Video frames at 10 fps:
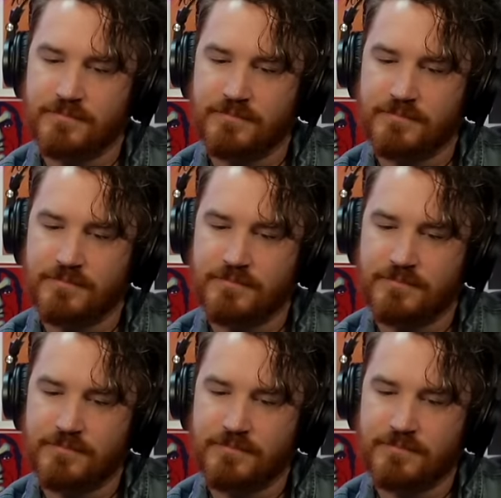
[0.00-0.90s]

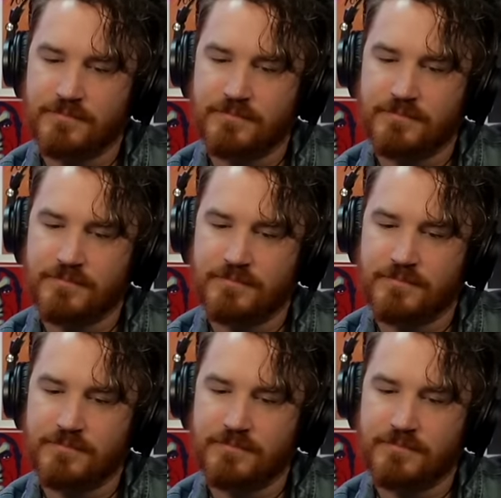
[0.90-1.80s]

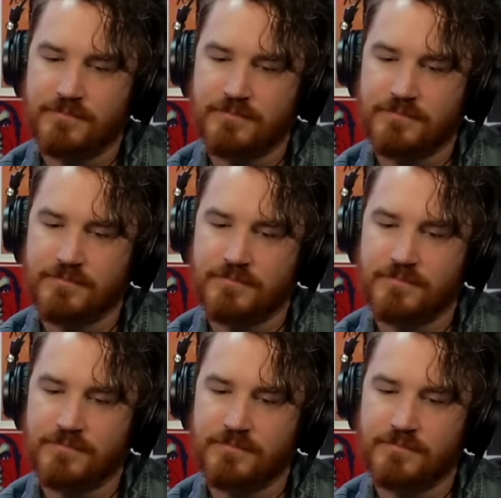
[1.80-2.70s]

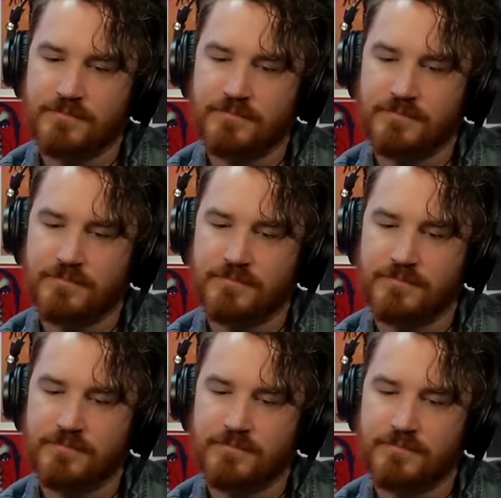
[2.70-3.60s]
The person shown says nothing.